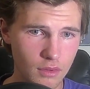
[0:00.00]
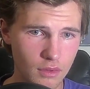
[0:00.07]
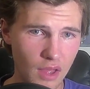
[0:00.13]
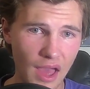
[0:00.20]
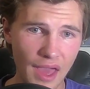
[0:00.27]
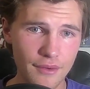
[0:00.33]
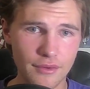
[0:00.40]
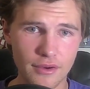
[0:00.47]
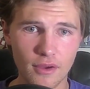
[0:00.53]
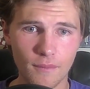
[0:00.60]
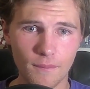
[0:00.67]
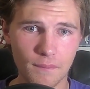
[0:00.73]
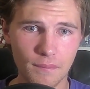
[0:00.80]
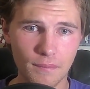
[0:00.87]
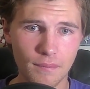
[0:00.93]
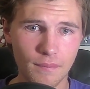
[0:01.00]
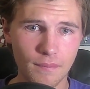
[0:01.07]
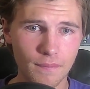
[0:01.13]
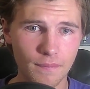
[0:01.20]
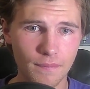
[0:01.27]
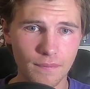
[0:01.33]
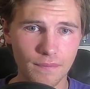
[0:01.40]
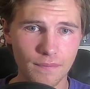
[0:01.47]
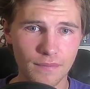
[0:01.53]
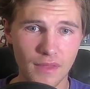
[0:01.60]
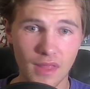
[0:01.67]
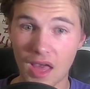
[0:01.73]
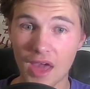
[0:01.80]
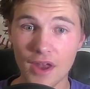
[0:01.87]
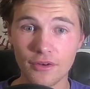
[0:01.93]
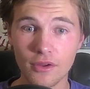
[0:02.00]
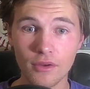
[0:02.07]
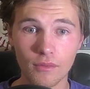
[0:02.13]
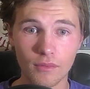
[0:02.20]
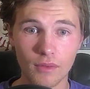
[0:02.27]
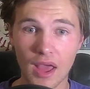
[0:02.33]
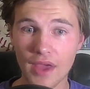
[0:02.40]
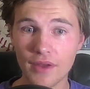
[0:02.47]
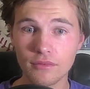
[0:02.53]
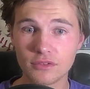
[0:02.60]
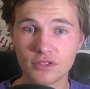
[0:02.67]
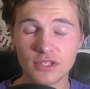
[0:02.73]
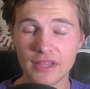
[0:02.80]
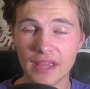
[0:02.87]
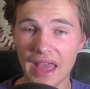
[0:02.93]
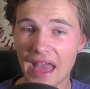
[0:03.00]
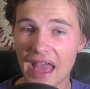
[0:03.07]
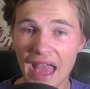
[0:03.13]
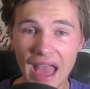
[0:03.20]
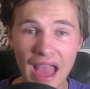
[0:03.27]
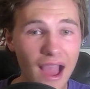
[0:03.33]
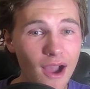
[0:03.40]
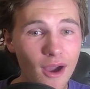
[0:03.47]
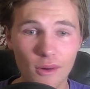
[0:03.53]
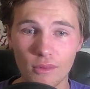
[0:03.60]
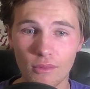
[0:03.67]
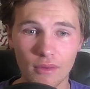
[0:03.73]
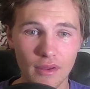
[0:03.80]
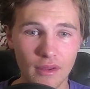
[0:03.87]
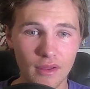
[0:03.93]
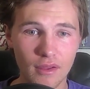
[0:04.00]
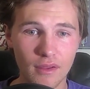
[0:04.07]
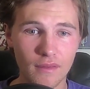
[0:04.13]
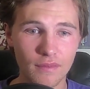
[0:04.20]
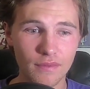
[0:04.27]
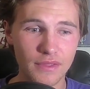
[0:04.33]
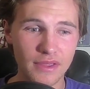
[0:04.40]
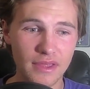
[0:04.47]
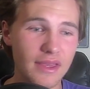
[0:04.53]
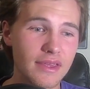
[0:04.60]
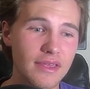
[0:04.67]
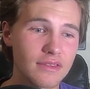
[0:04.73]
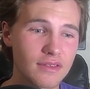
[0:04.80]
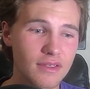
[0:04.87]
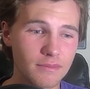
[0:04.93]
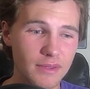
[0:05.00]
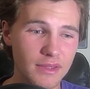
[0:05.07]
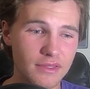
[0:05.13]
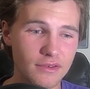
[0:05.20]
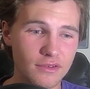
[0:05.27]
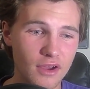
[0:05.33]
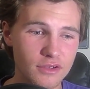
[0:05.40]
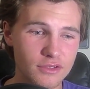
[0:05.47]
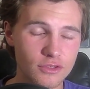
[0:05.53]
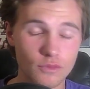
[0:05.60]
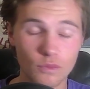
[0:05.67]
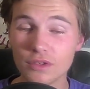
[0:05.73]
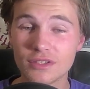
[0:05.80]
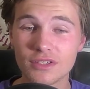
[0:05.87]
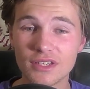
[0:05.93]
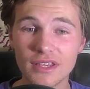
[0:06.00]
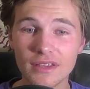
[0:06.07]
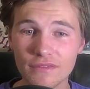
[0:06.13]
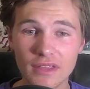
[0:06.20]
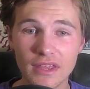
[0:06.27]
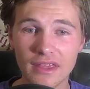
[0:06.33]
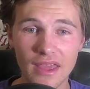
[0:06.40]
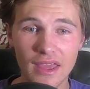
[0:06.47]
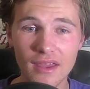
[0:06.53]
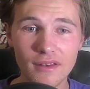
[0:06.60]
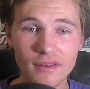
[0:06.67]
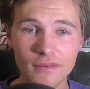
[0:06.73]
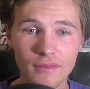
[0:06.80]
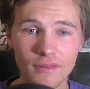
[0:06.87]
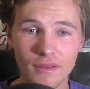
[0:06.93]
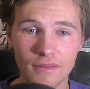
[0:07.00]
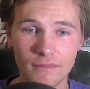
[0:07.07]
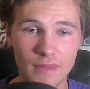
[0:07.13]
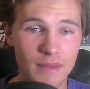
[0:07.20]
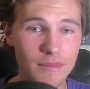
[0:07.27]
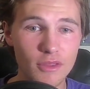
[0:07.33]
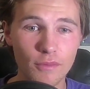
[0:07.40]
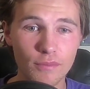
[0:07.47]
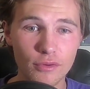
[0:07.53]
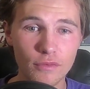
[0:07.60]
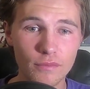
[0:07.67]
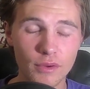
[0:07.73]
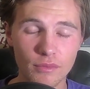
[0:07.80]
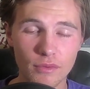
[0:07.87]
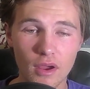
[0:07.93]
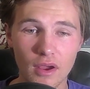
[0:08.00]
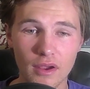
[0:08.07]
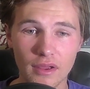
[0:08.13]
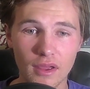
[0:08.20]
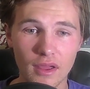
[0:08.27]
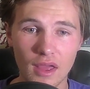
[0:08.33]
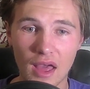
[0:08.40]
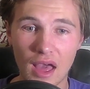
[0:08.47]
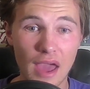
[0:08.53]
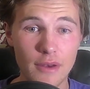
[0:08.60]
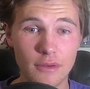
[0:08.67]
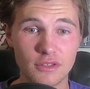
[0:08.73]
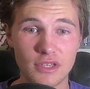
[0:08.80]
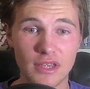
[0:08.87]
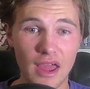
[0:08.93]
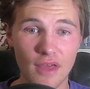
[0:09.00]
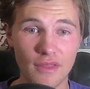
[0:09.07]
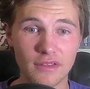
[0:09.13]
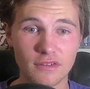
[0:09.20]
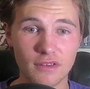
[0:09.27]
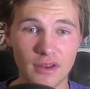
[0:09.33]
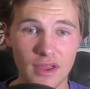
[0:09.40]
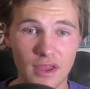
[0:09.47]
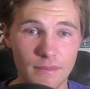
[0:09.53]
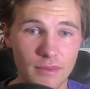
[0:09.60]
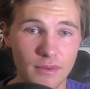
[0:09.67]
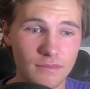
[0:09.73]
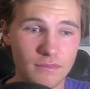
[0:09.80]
I don't know. I don't see how the Yankees can beat the Dodgers. We'll see if they can. Maybe they'll prove me wrong. I don't see how that's going to happen.